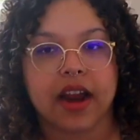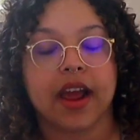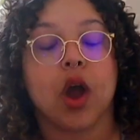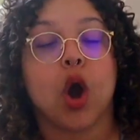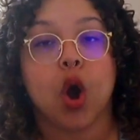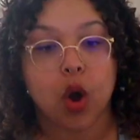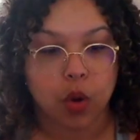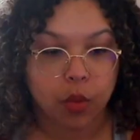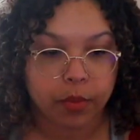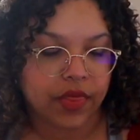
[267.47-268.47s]
And I
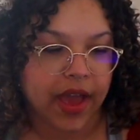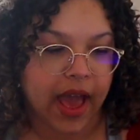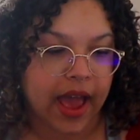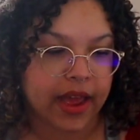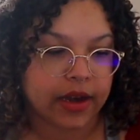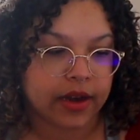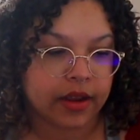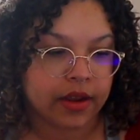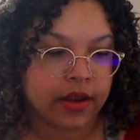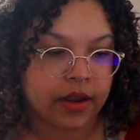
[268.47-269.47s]
hope that
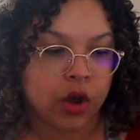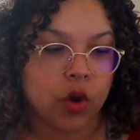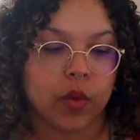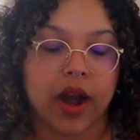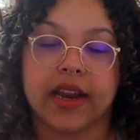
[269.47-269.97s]
when